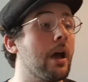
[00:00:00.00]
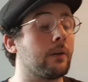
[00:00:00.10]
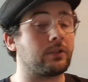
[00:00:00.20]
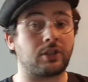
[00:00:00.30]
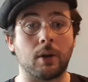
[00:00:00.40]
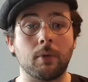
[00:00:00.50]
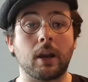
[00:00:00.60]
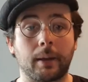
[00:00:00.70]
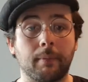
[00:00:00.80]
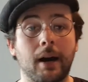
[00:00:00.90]
for someone
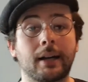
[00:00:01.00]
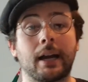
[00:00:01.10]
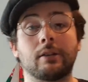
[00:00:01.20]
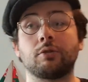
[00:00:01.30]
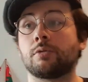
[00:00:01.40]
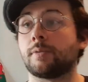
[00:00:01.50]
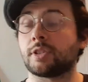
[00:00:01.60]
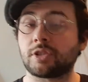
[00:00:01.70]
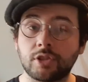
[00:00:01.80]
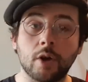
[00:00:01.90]
like Mark Andrews, for
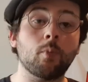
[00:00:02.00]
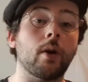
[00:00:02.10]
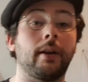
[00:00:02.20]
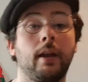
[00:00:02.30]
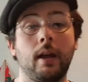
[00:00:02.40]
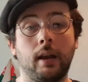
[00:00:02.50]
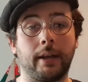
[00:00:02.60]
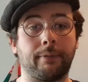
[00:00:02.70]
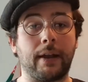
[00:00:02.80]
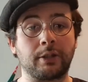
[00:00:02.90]
someone
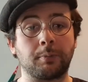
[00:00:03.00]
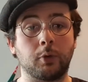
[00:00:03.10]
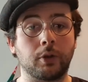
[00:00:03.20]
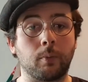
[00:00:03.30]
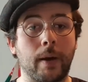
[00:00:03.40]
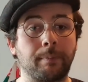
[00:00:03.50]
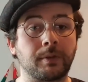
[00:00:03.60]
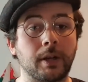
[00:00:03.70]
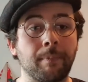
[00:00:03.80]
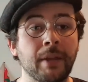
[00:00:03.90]
like Flash Morgan
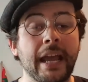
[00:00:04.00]
Webster.